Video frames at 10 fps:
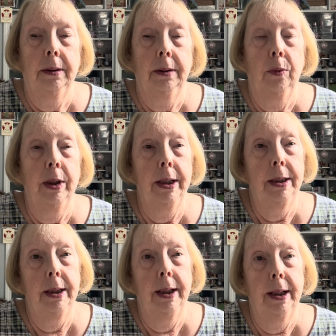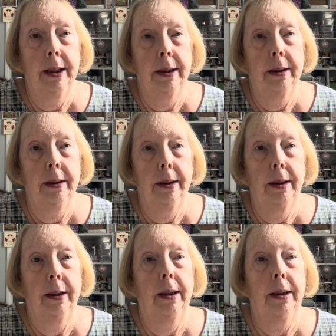when I did that,
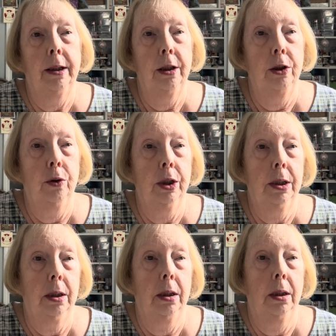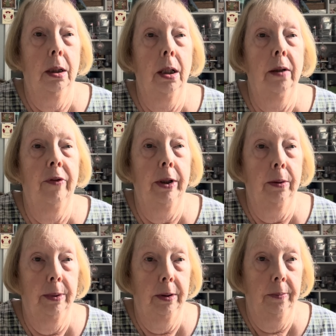I got a notice
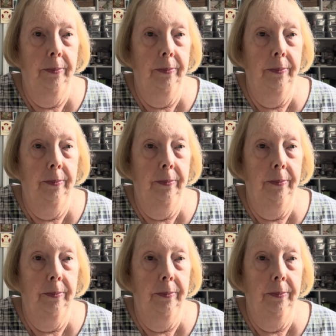unavailable.